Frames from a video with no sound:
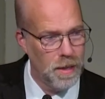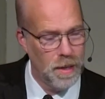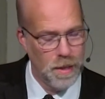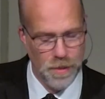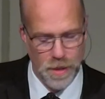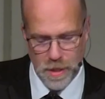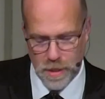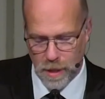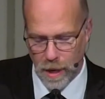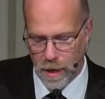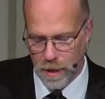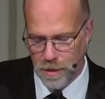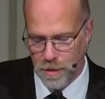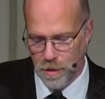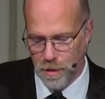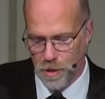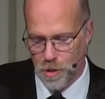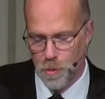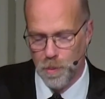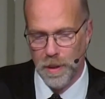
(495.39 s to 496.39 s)

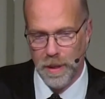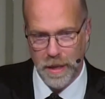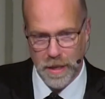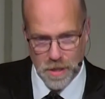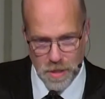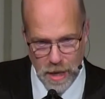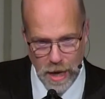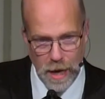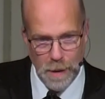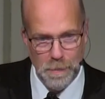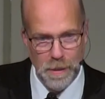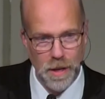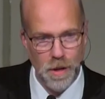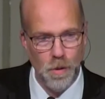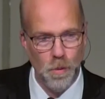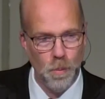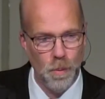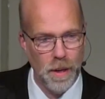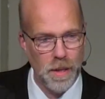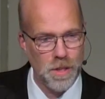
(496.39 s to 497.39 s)
doctors will
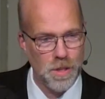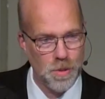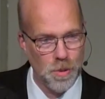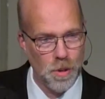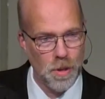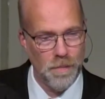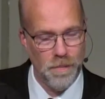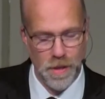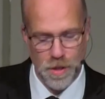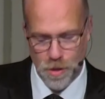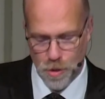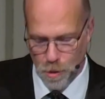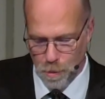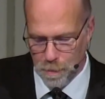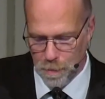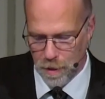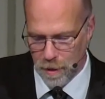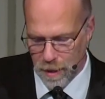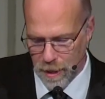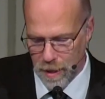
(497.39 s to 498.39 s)
examine what sort of a
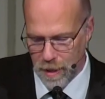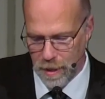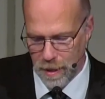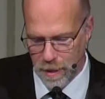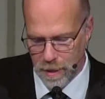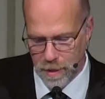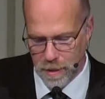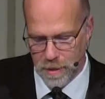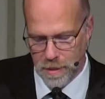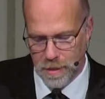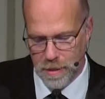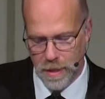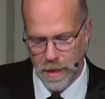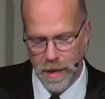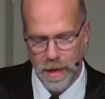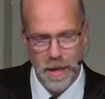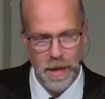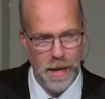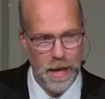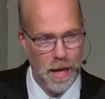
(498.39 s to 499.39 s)
tumor it is
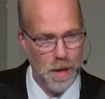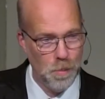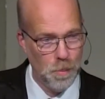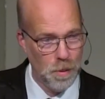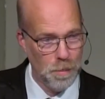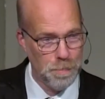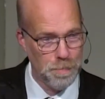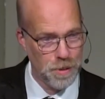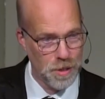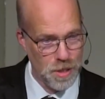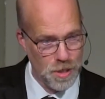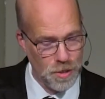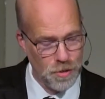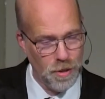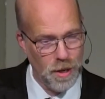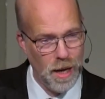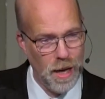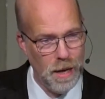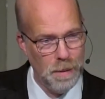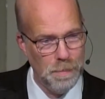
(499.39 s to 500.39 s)
and will
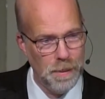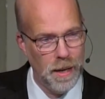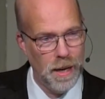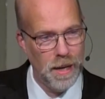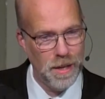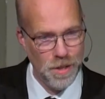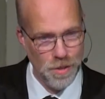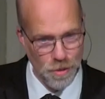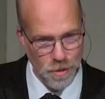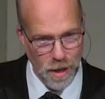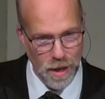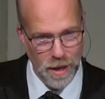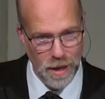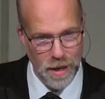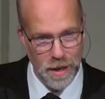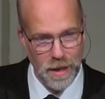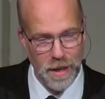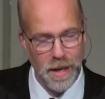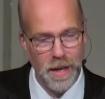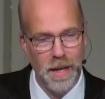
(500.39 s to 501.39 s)
prescribe a
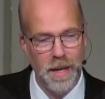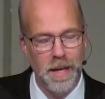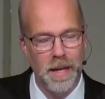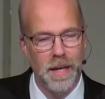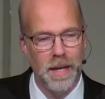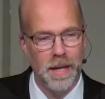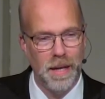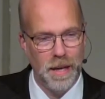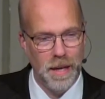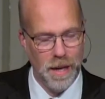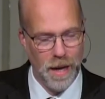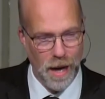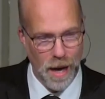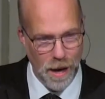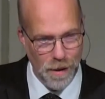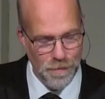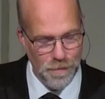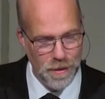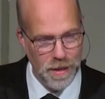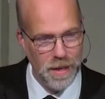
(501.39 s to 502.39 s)
drug,
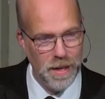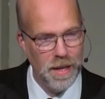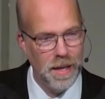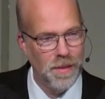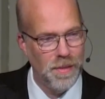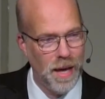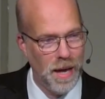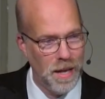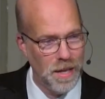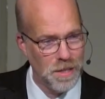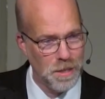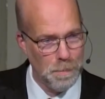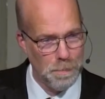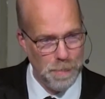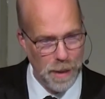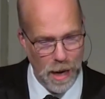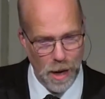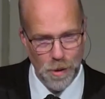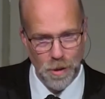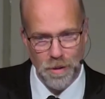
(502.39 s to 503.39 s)
often, that is a
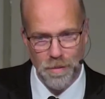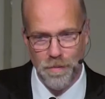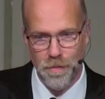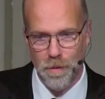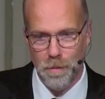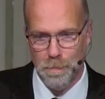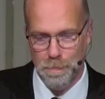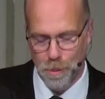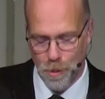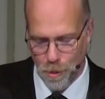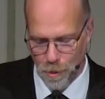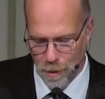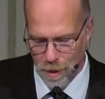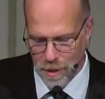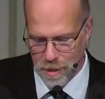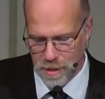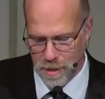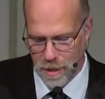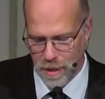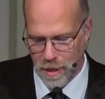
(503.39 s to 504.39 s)
powerful
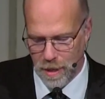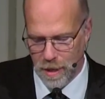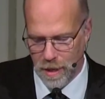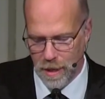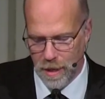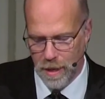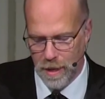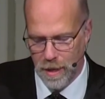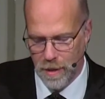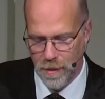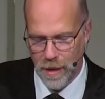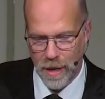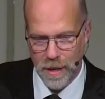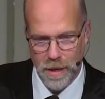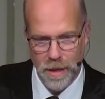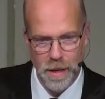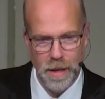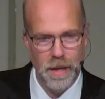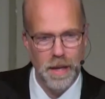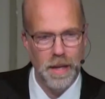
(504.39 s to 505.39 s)
poison
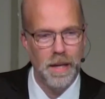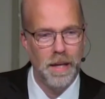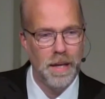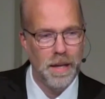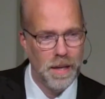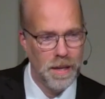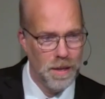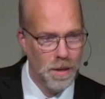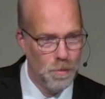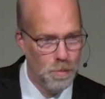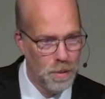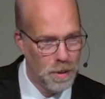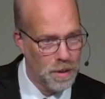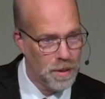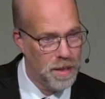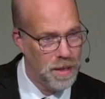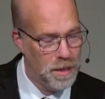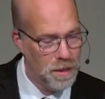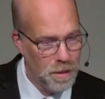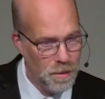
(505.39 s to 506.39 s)
that will
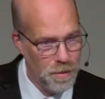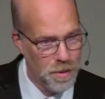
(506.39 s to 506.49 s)
kill the